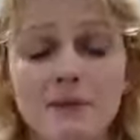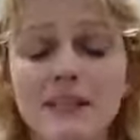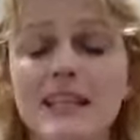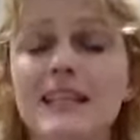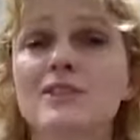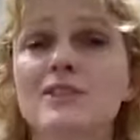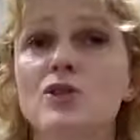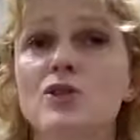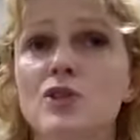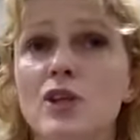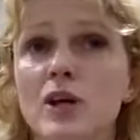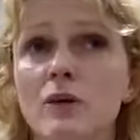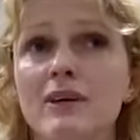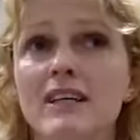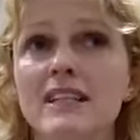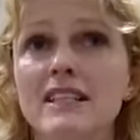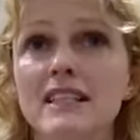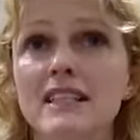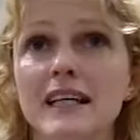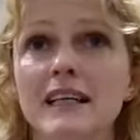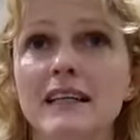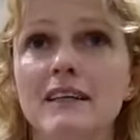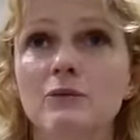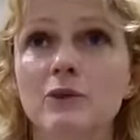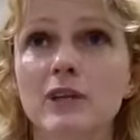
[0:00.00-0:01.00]
so
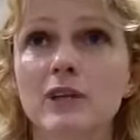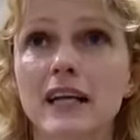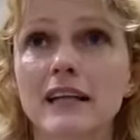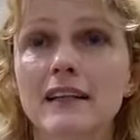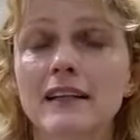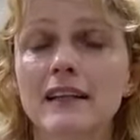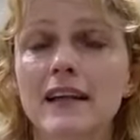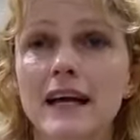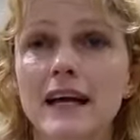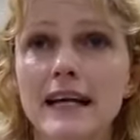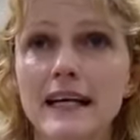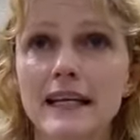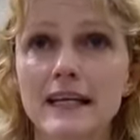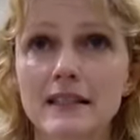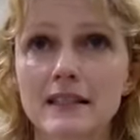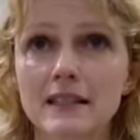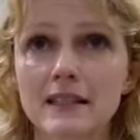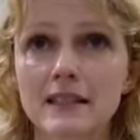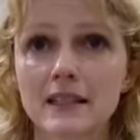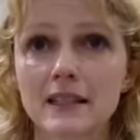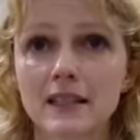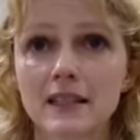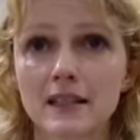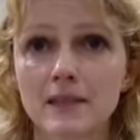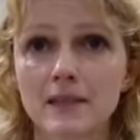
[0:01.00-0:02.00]
exciting. What I liked
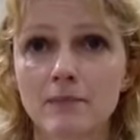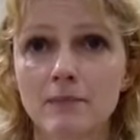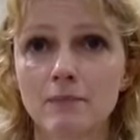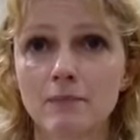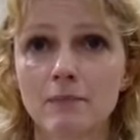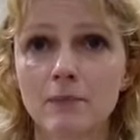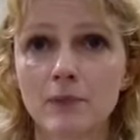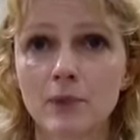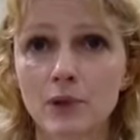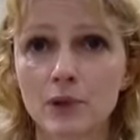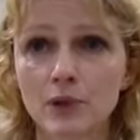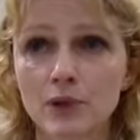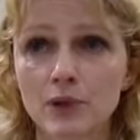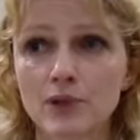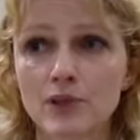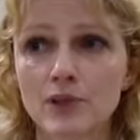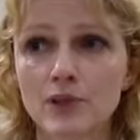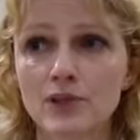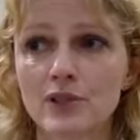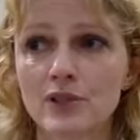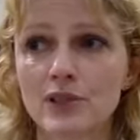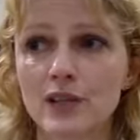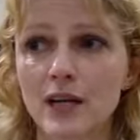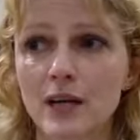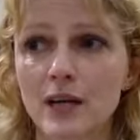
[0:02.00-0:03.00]

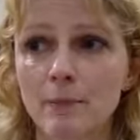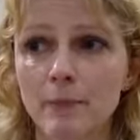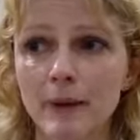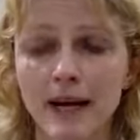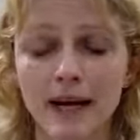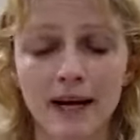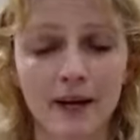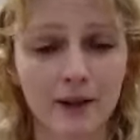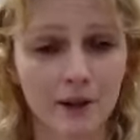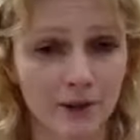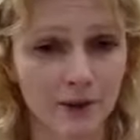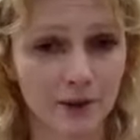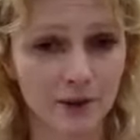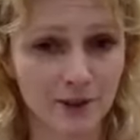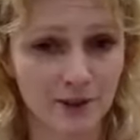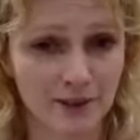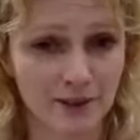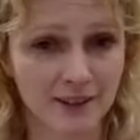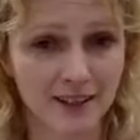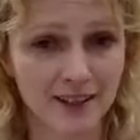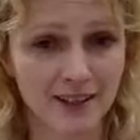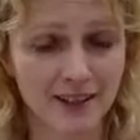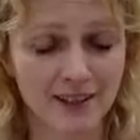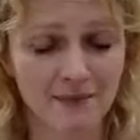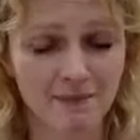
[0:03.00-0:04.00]
most about
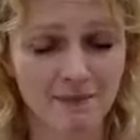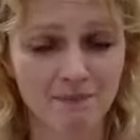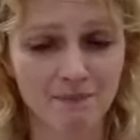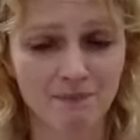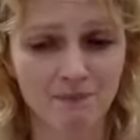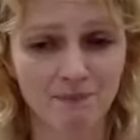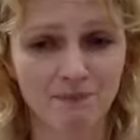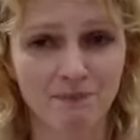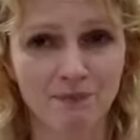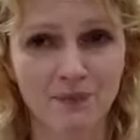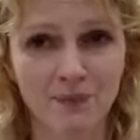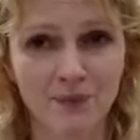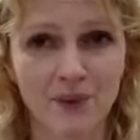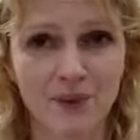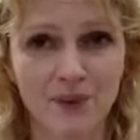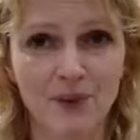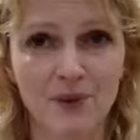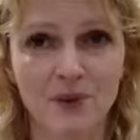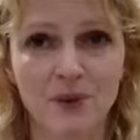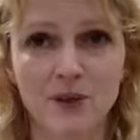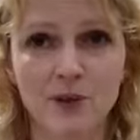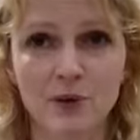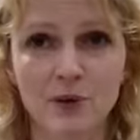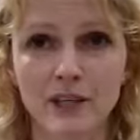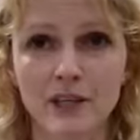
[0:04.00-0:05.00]

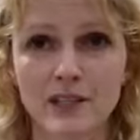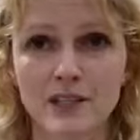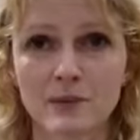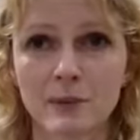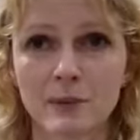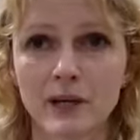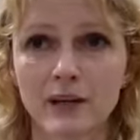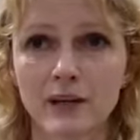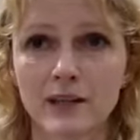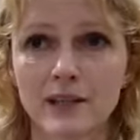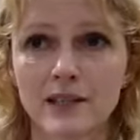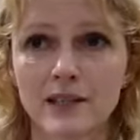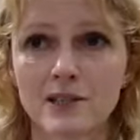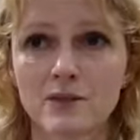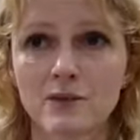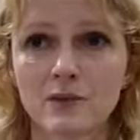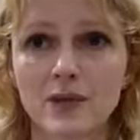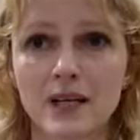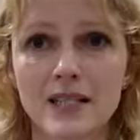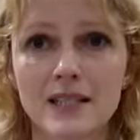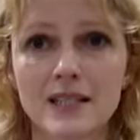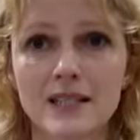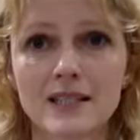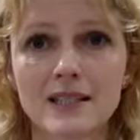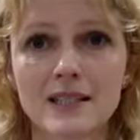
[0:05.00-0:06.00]
your experience
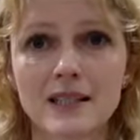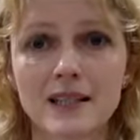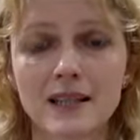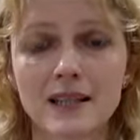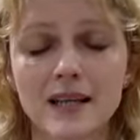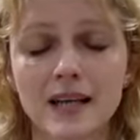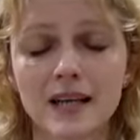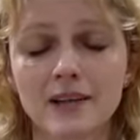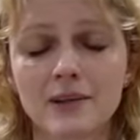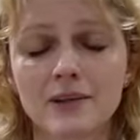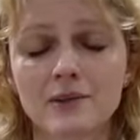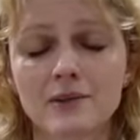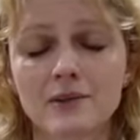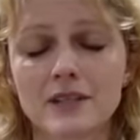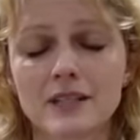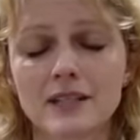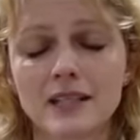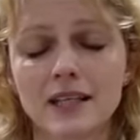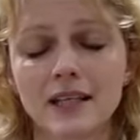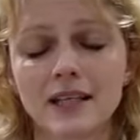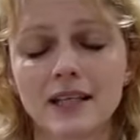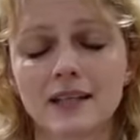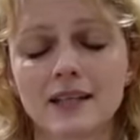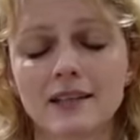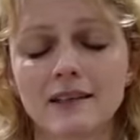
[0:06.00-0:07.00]
was that you
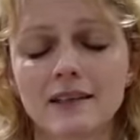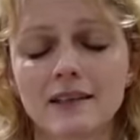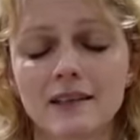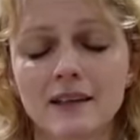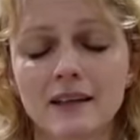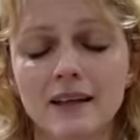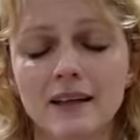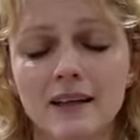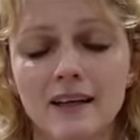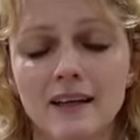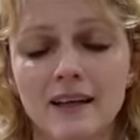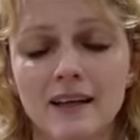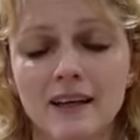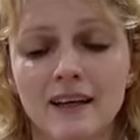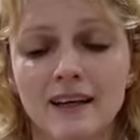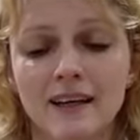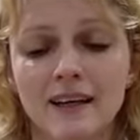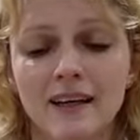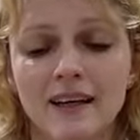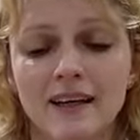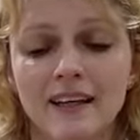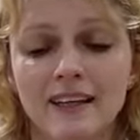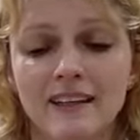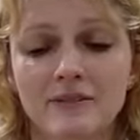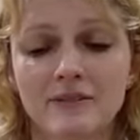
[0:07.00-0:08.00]
said
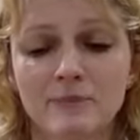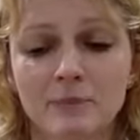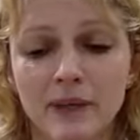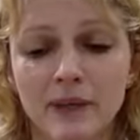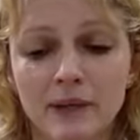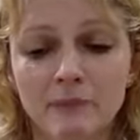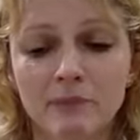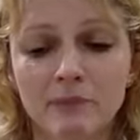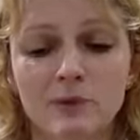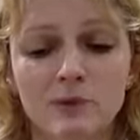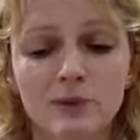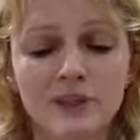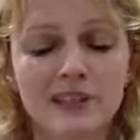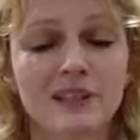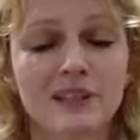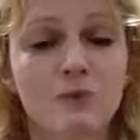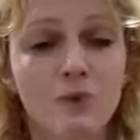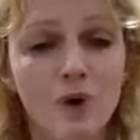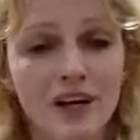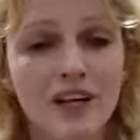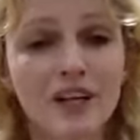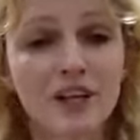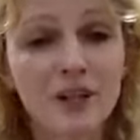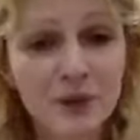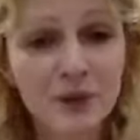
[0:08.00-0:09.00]
people really
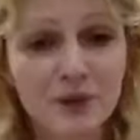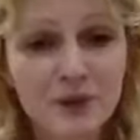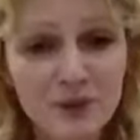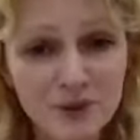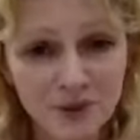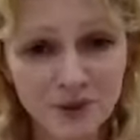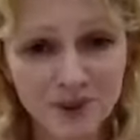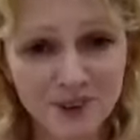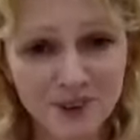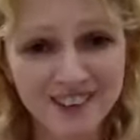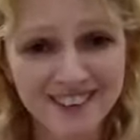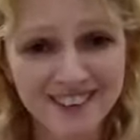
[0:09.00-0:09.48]
want you,